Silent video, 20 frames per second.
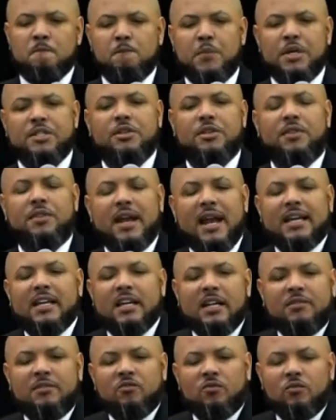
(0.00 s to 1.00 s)
but so that I
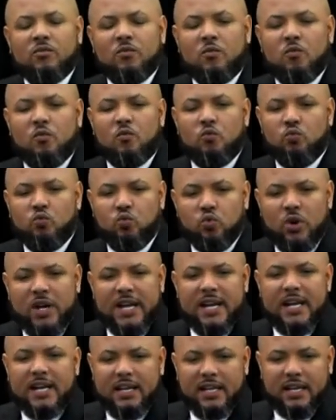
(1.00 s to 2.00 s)
can
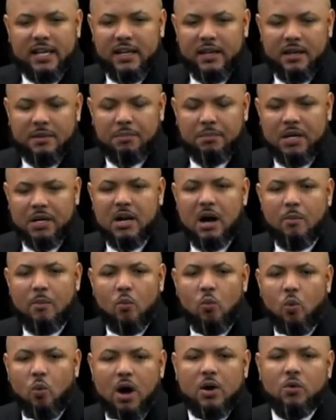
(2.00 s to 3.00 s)
really
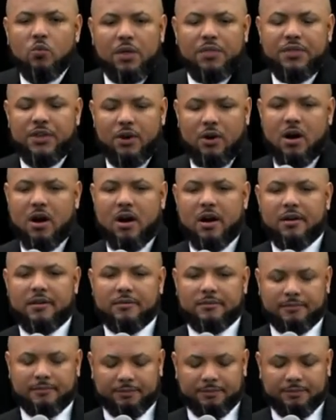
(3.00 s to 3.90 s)
become one with your heart.